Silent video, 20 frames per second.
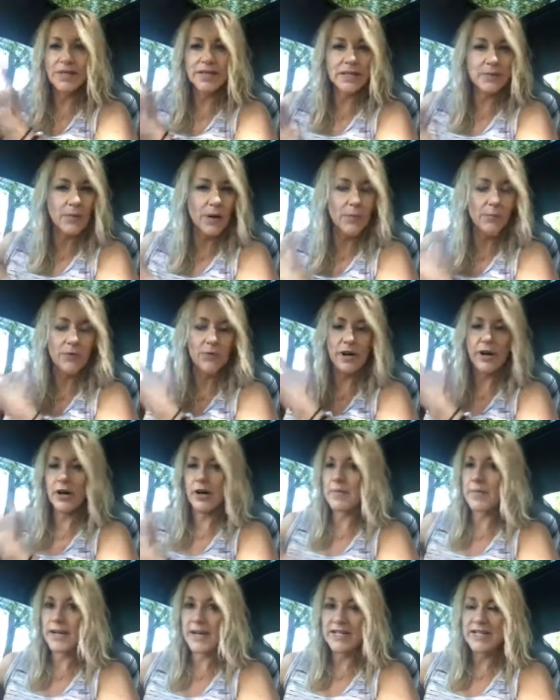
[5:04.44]
and did my prayer
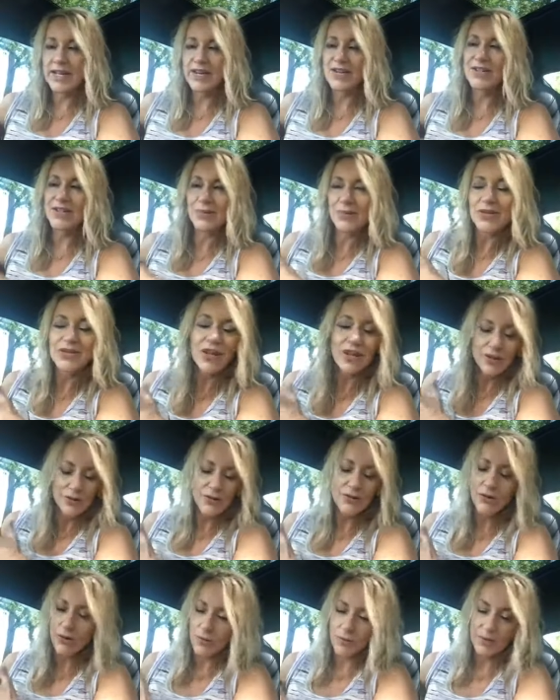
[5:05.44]
and meditation, which I
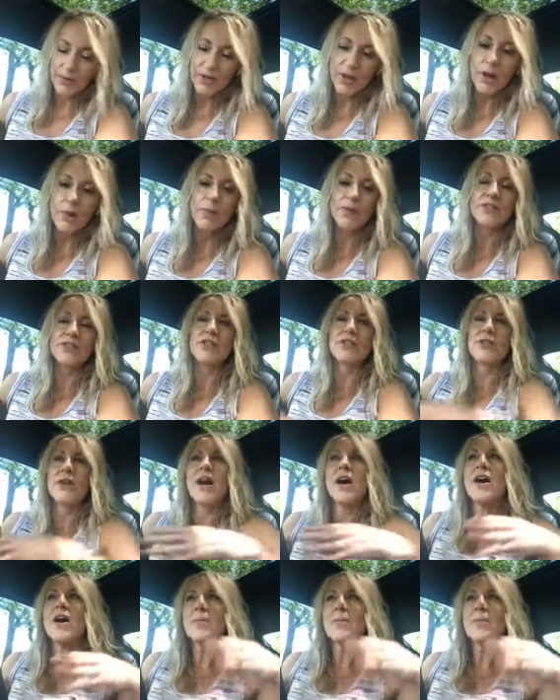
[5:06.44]
normally always do,